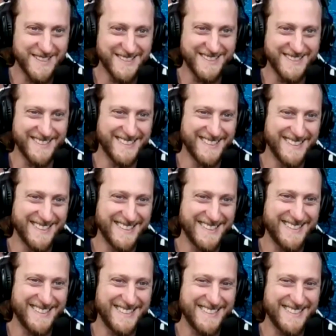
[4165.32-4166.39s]
Huh?
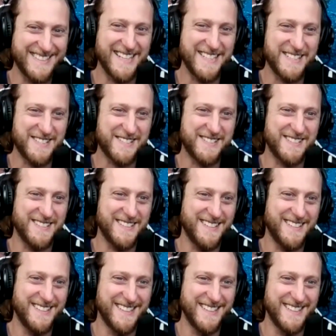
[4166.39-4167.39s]
Tits? It's one